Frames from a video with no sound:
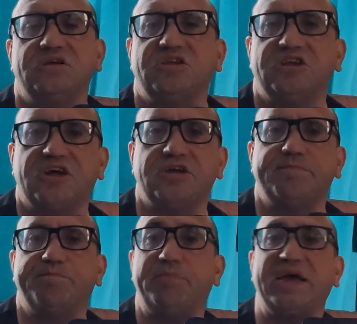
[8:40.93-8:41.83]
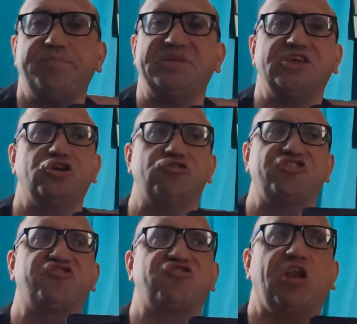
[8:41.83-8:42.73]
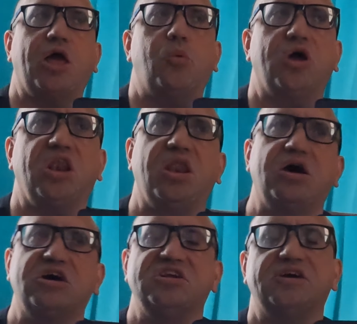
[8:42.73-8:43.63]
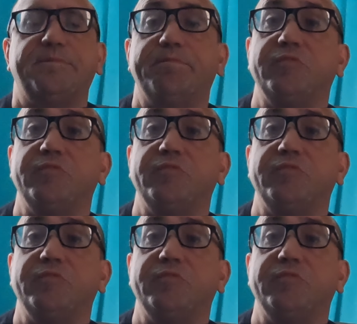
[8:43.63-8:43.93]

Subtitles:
You know, maybe you're a slower learner,